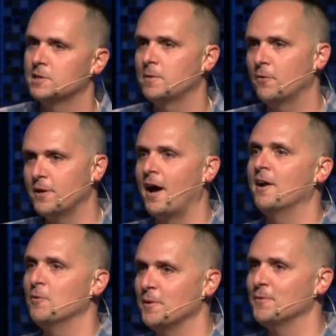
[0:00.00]
it's about
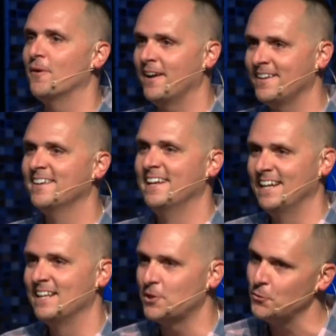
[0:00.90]
rehirement, right?
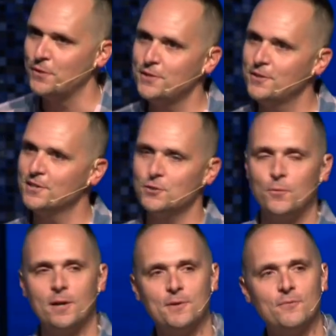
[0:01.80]
Like you think you get to a
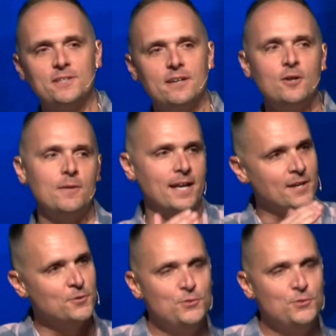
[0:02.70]
point, I'm going to retire. No, I got a new